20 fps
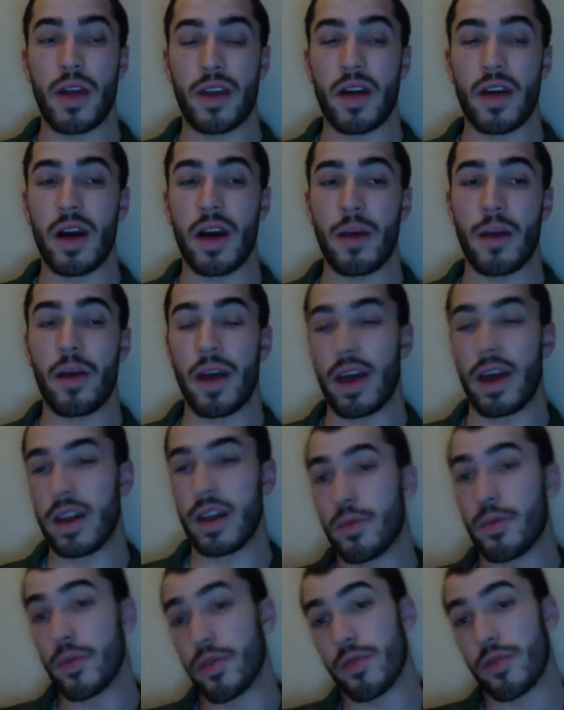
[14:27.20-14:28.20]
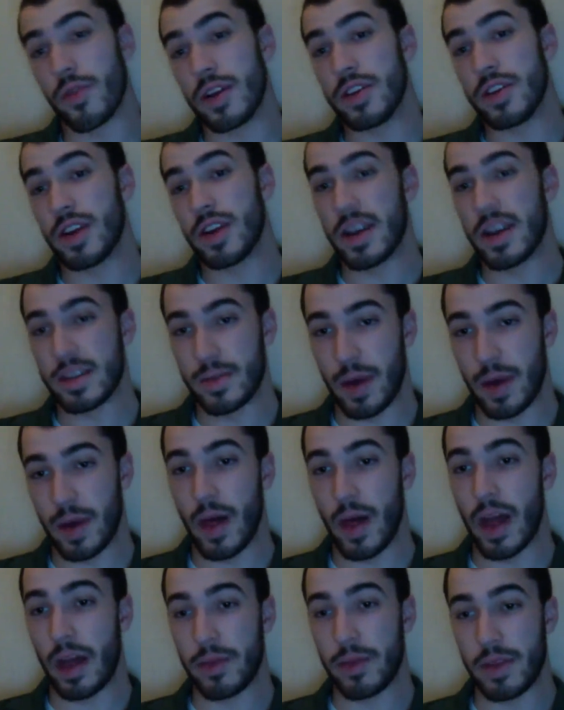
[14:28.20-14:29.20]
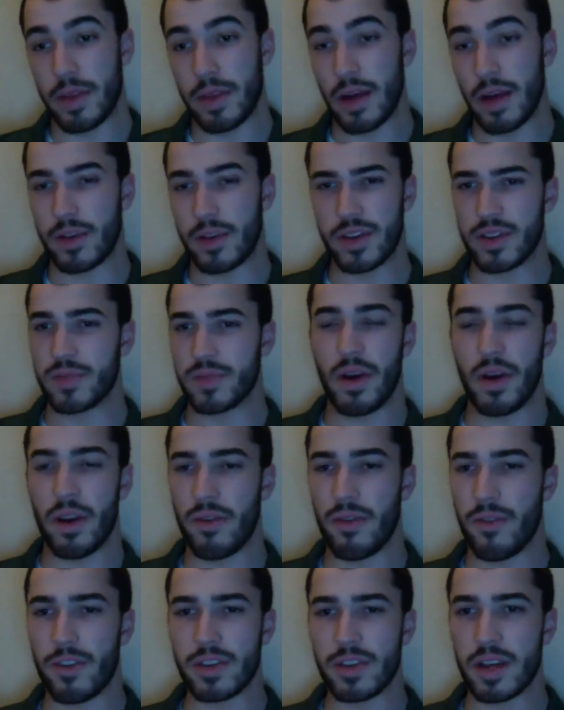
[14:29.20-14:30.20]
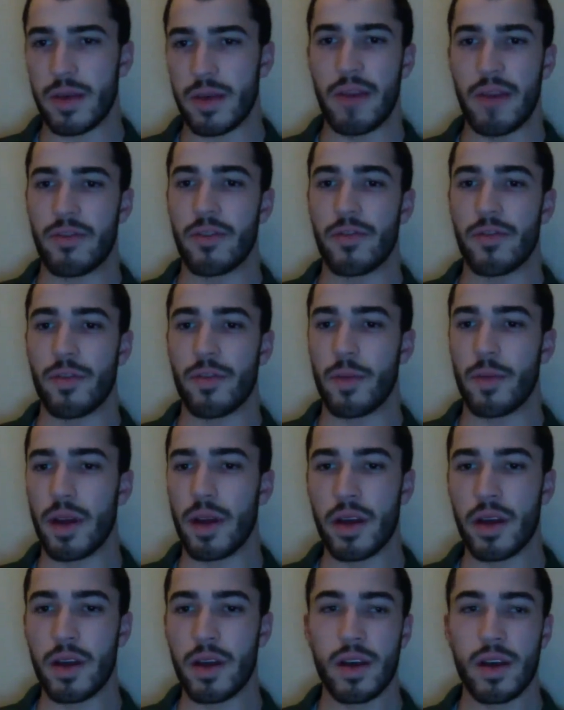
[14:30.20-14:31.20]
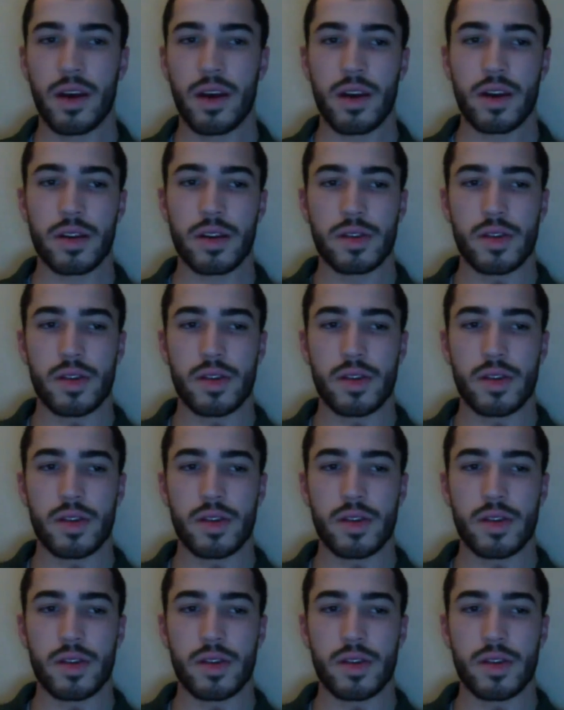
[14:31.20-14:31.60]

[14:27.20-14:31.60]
probably end up with 3 Jazz in my lineup today, which is probably the first time ever for me. So